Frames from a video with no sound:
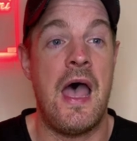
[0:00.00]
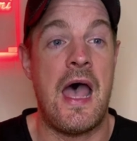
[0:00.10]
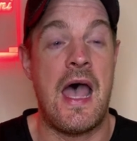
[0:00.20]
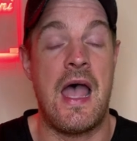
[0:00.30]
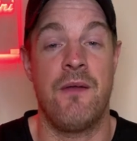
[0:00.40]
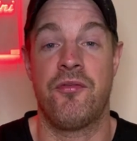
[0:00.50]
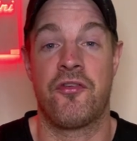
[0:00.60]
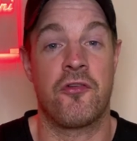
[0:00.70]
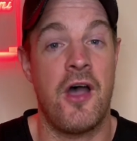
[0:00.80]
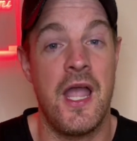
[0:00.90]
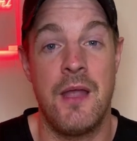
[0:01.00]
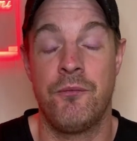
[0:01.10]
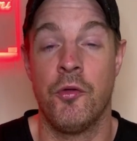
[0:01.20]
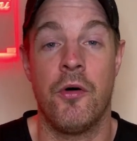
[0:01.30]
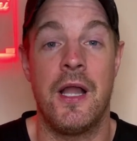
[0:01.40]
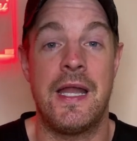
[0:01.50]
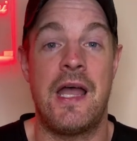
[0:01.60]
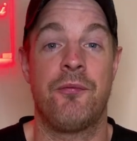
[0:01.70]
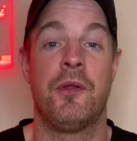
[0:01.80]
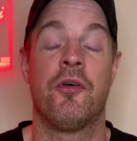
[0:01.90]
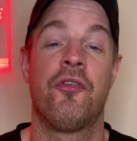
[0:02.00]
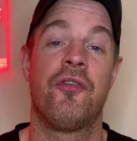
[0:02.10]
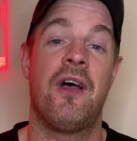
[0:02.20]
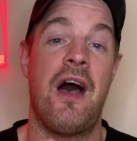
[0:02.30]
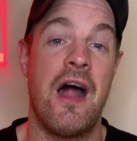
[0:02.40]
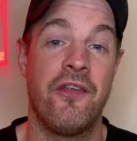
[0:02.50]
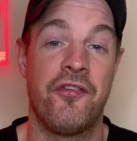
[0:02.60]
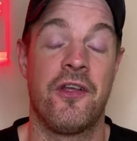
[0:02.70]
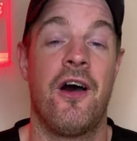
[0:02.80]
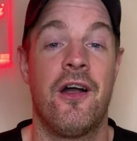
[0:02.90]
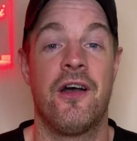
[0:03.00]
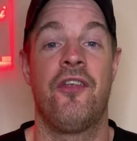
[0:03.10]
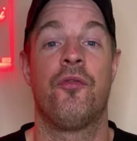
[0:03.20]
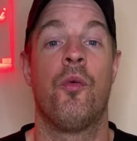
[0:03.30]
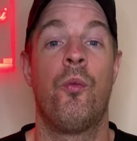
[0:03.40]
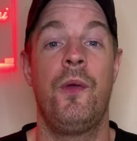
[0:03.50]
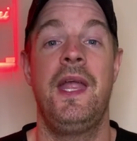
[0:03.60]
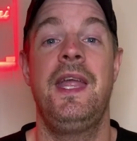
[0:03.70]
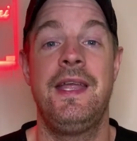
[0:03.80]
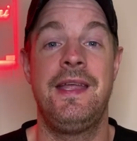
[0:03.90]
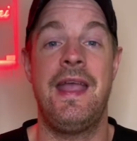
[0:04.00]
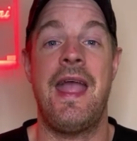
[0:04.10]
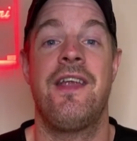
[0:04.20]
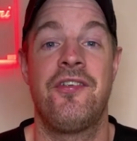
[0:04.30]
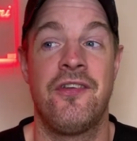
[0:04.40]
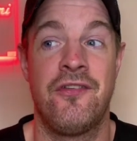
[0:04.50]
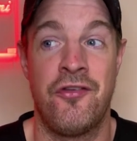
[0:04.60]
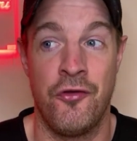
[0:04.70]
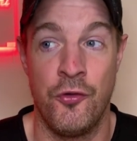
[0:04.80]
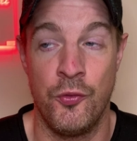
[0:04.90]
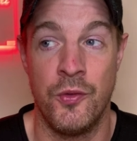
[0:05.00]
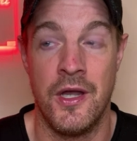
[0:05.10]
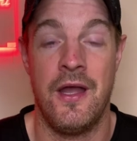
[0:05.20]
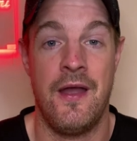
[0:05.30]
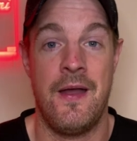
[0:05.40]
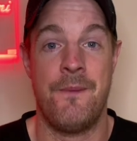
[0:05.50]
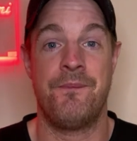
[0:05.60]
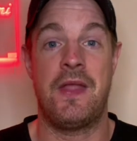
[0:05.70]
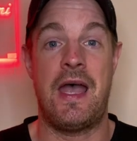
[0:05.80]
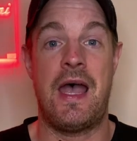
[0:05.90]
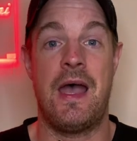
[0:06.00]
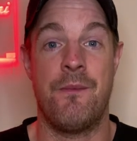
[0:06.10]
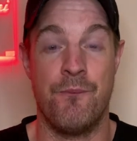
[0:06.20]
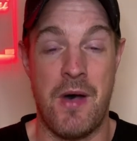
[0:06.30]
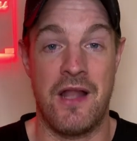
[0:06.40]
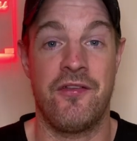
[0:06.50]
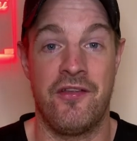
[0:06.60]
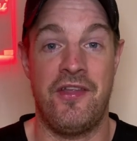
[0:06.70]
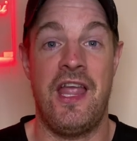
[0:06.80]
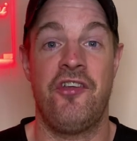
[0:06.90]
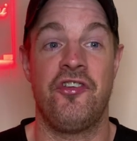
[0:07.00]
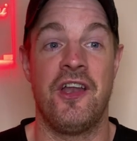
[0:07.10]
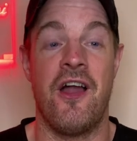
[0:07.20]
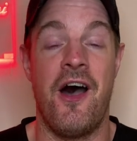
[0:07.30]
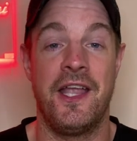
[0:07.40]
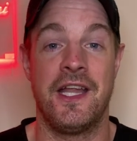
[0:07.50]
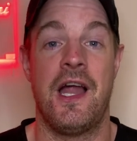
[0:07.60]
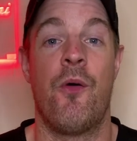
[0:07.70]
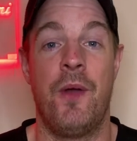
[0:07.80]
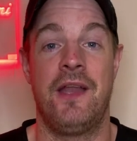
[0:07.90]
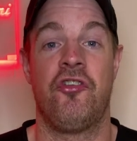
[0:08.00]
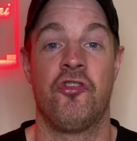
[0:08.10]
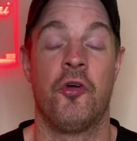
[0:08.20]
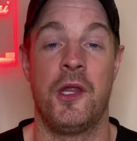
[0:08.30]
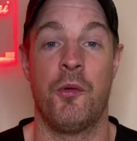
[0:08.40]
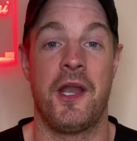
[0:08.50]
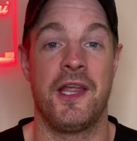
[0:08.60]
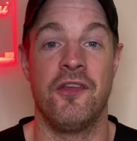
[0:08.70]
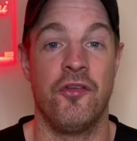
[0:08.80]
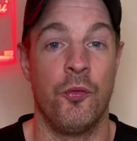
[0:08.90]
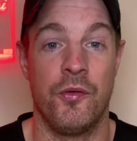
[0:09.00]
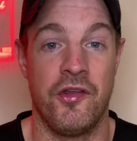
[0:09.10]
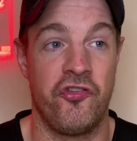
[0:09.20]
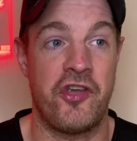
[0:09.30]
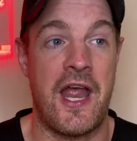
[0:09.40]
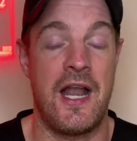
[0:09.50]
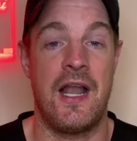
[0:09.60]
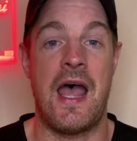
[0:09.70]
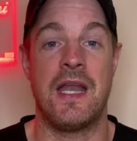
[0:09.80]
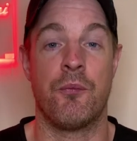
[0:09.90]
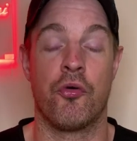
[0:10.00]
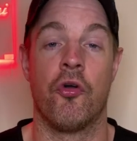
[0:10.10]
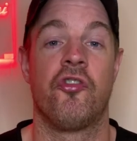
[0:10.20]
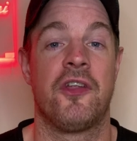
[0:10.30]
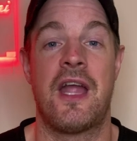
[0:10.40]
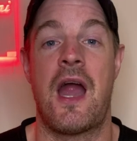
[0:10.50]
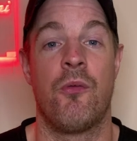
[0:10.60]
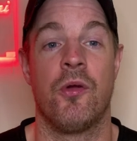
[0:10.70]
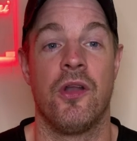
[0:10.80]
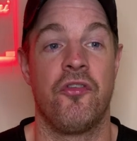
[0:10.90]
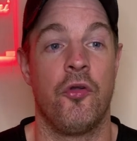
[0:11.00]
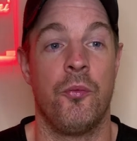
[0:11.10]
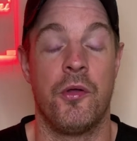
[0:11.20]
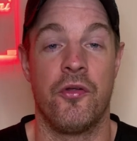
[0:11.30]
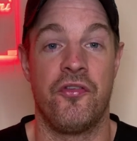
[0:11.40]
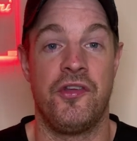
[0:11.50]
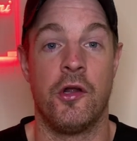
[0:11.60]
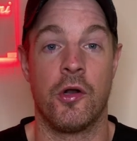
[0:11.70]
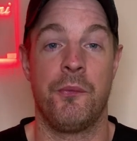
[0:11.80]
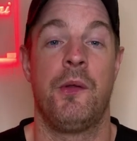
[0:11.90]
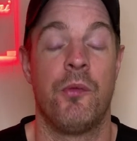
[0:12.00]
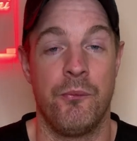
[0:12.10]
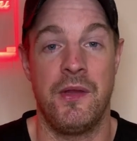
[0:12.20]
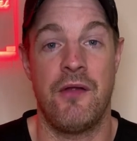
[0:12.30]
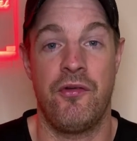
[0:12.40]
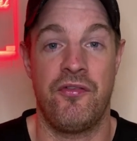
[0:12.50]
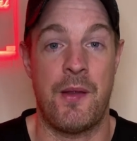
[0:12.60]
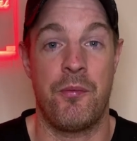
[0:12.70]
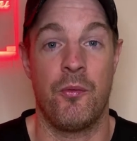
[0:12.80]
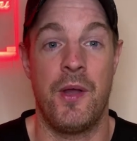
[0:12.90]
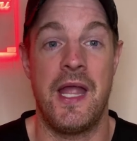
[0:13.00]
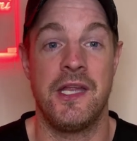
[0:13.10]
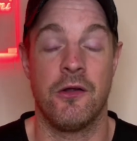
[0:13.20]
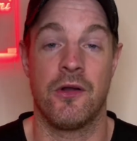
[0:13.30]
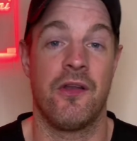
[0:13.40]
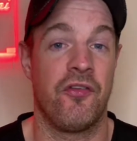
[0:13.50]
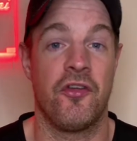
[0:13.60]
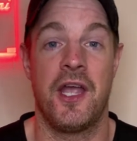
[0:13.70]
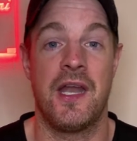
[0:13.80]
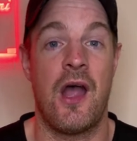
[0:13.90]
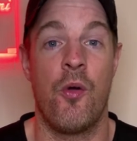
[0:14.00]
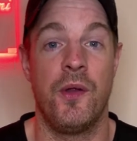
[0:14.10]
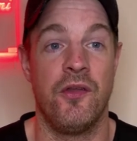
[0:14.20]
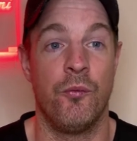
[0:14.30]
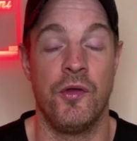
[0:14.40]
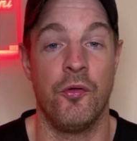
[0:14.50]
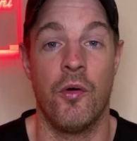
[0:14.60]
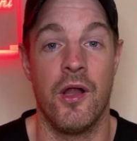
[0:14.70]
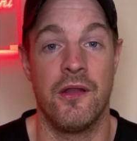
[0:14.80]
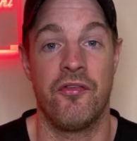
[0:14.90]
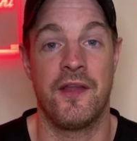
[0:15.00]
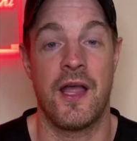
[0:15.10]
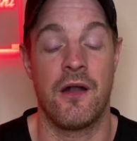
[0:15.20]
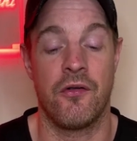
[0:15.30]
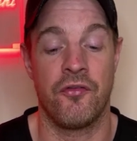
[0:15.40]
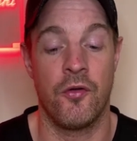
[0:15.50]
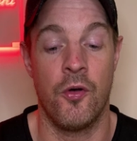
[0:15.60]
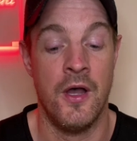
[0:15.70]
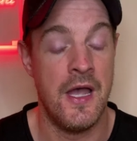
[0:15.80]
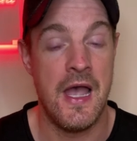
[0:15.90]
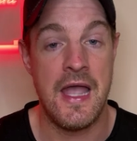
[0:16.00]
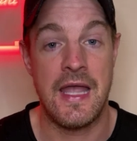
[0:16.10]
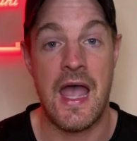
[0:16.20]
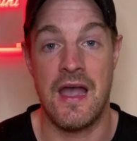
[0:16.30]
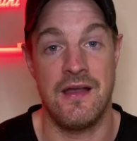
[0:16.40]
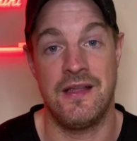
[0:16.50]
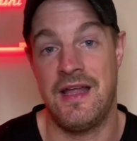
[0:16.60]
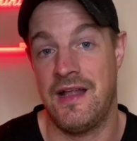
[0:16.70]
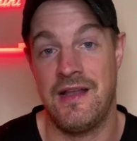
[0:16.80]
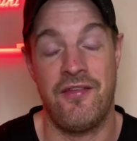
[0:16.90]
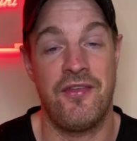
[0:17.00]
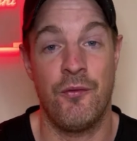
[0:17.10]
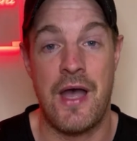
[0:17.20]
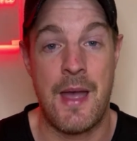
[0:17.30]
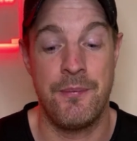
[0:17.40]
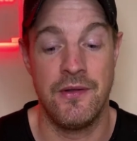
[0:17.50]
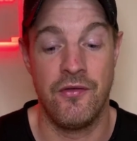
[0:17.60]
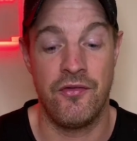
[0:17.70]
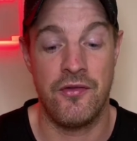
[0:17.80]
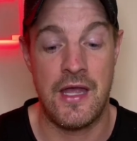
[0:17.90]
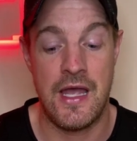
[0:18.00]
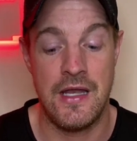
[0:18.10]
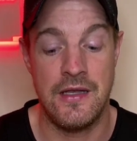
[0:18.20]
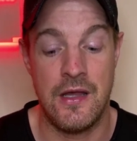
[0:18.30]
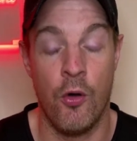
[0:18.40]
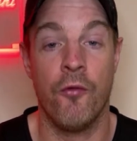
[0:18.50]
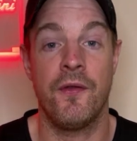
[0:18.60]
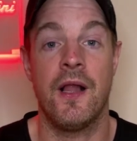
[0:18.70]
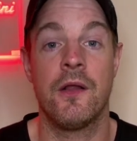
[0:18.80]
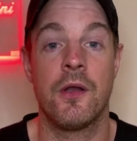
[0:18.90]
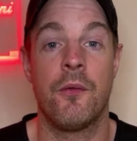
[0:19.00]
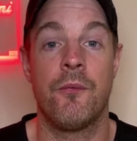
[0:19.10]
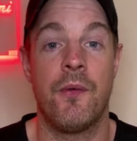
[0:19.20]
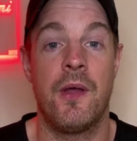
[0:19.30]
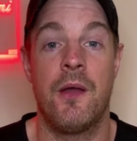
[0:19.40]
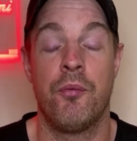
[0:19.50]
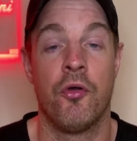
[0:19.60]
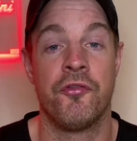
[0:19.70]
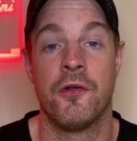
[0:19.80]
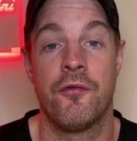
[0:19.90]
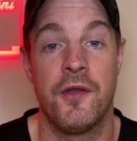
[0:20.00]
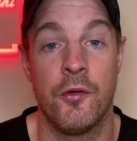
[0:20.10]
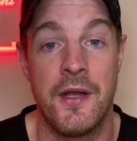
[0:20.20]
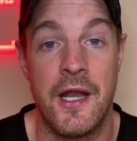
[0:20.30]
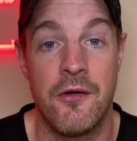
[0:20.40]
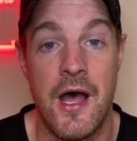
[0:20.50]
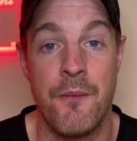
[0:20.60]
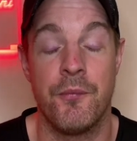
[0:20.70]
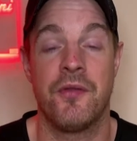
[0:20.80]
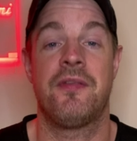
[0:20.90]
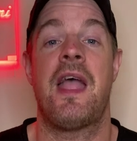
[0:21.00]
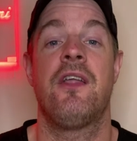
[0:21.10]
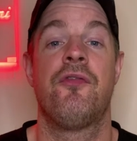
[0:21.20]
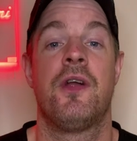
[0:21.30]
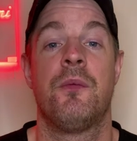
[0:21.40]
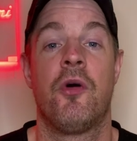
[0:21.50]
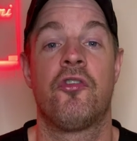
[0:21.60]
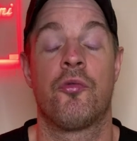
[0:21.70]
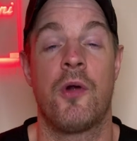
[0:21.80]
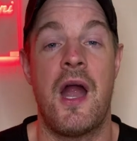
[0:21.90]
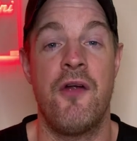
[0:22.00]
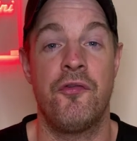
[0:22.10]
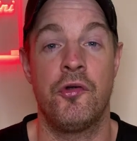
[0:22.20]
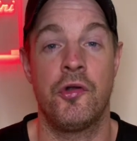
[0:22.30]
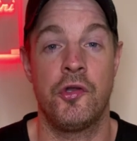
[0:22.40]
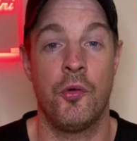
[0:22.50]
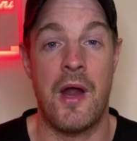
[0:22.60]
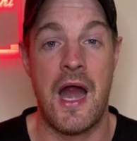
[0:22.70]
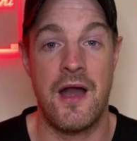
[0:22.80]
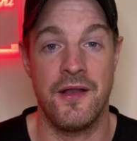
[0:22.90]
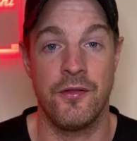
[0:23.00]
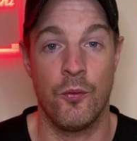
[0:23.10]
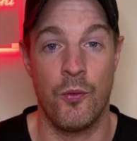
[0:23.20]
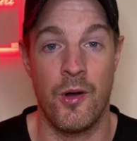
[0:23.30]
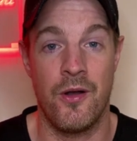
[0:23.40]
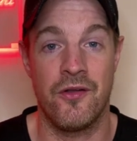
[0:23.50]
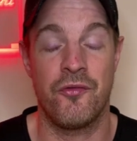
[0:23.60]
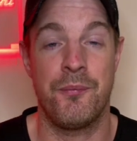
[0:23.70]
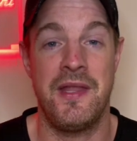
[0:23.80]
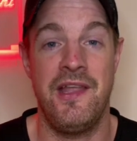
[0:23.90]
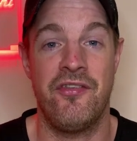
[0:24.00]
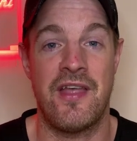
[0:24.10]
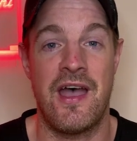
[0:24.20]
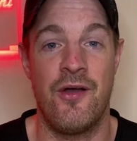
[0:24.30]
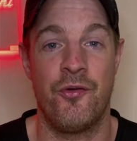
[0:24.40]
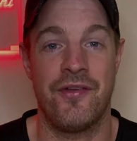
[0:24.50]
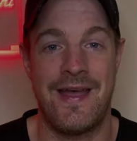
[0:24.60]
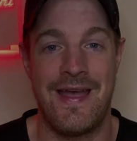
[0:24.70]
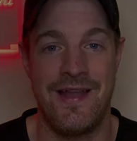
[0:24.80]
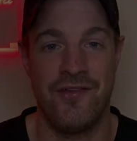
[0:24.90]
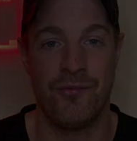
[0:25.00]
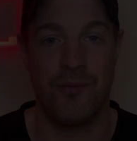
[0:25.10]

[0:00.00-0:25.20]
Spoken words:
Subscribe, do all that, because honest to God, guys, when we get to monetization, I cannot wait to show you what I can do with this channel and the project car we're going to do, because you're going to be with me every step of the way, and you're going to decide how we do all this together. So yeah, let's see what happens, and hopefully I'm going to post another video later on. But thank you very much, wherever you are in the world. Peace out, and